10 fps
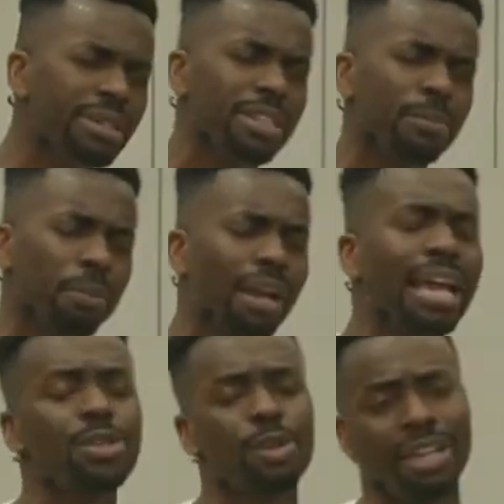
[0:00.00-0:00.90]
is a
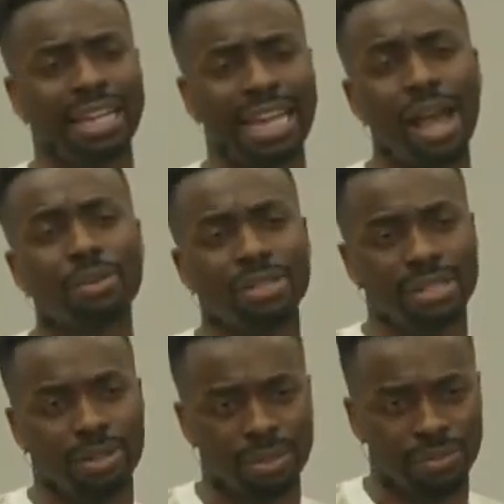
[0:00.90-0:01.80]
place of
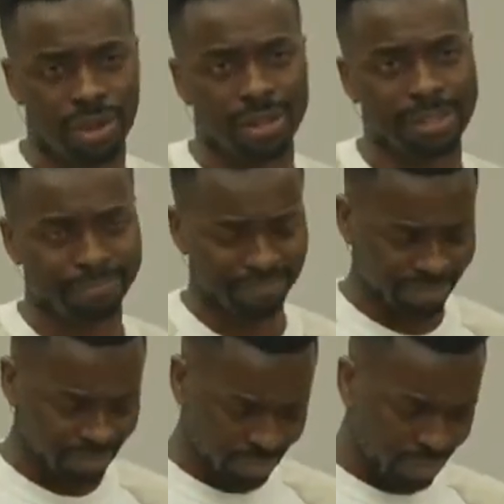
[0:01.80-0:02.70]
encounter with God.
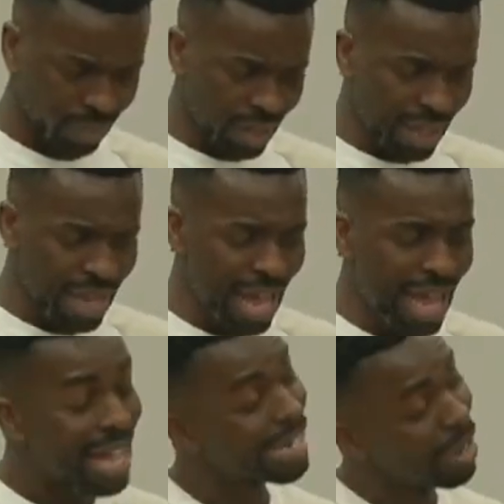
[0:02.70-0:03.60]
An